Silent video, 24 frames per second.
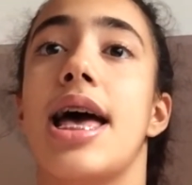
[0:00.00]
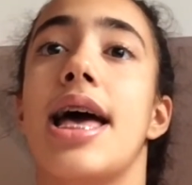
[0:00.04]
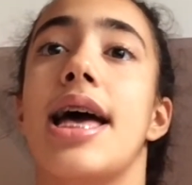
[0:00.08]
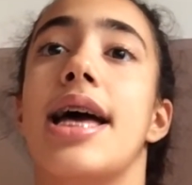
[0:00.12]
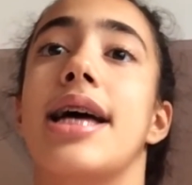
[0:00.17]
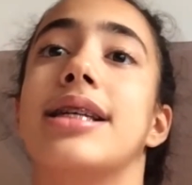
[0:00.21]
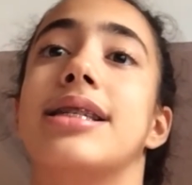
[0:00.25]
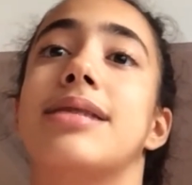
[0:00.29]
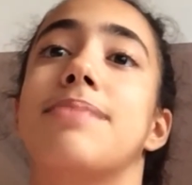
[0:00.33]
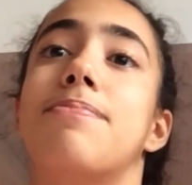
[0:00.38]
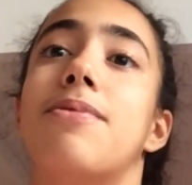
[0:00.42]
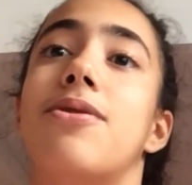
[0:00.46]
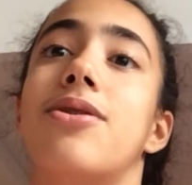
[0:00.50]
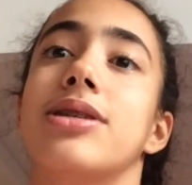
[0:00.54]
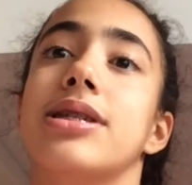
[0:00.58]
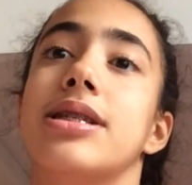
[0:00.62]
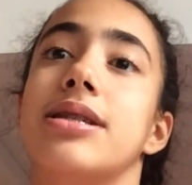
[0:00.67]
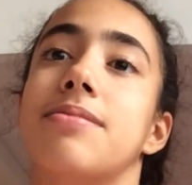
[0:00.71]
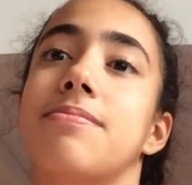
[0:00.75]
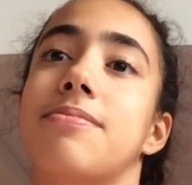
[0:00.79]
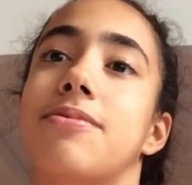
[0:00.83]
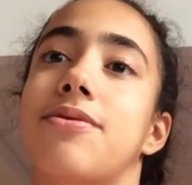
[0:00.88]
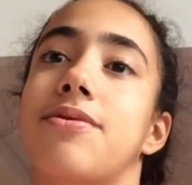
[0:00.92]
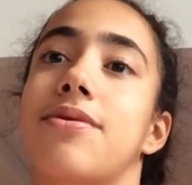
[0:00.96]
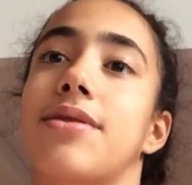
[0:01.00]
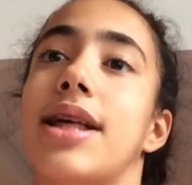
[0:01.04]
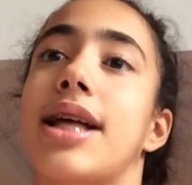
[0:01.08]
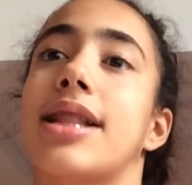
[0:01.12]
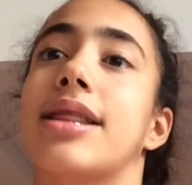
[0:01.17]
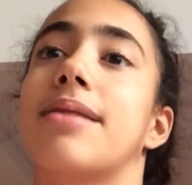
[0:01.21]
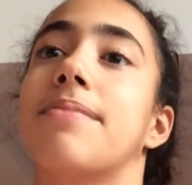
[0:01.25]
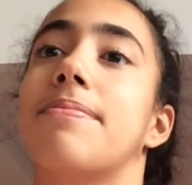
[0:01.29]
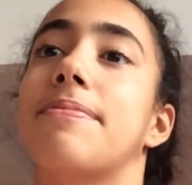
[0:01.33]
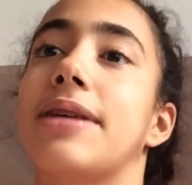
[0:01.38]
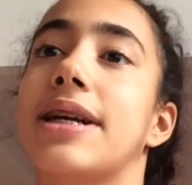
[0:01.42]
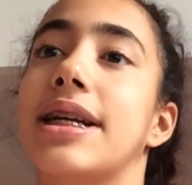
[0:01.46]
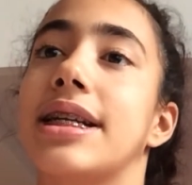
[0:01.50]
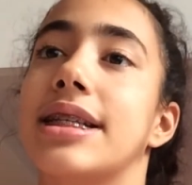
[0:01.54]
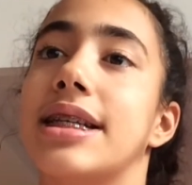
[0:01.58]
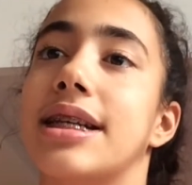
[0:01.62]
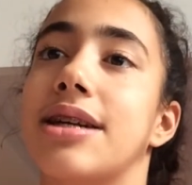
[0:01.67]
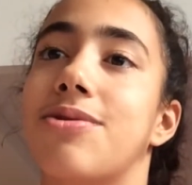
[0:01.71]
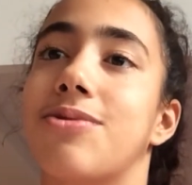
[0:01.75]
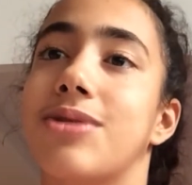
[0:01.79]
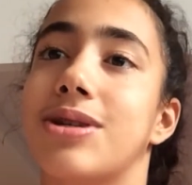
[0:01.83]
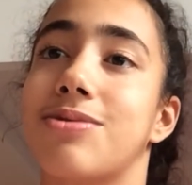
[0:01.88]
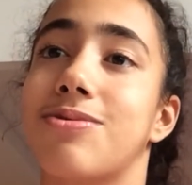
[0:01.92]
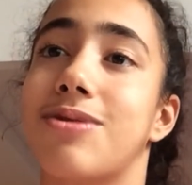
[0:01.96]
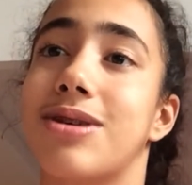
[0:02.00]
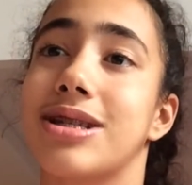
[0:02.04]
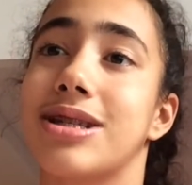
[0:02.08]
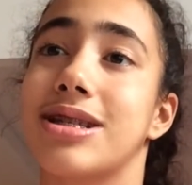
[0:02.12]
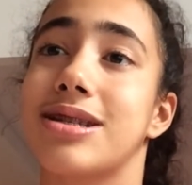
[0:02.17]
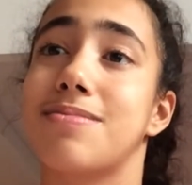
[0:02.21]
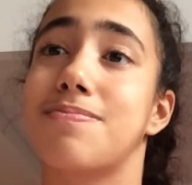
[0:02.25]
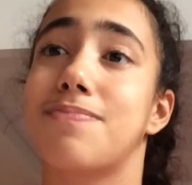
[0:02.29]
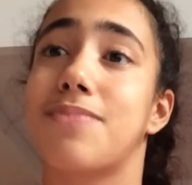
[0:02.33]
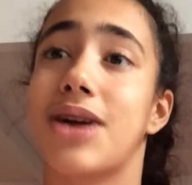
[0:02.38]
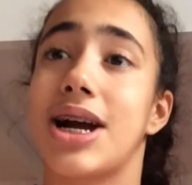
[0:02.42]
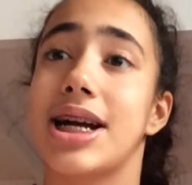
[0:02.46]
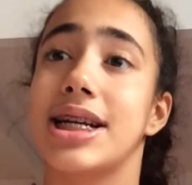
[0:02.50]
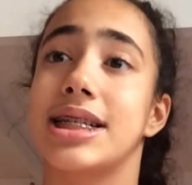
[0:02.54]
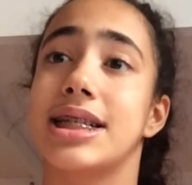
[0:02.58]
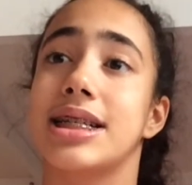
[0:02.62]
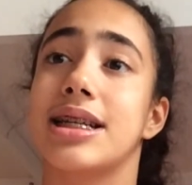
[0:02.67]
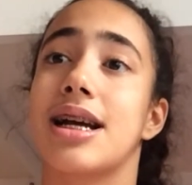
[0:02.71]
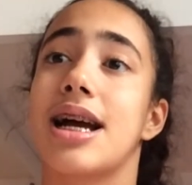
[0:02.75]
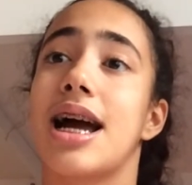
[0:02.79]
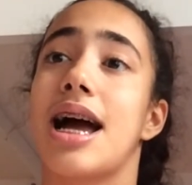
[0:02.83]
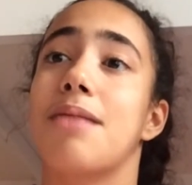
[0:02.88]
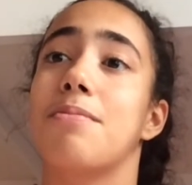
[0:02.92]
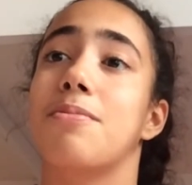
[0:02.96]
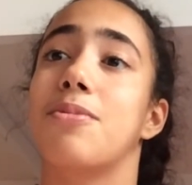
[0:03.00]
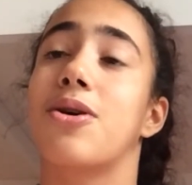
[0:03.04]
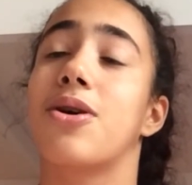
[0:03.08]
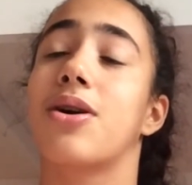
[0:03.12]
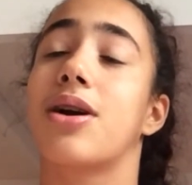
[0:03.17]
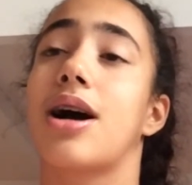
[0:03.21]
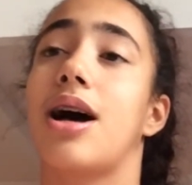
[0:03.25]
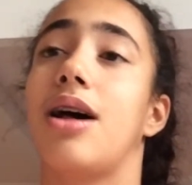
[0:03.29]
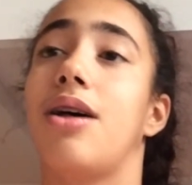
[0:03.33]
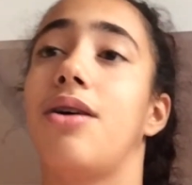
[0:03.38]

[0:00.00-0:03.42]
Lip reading: It is possible that the painting was once brighter and more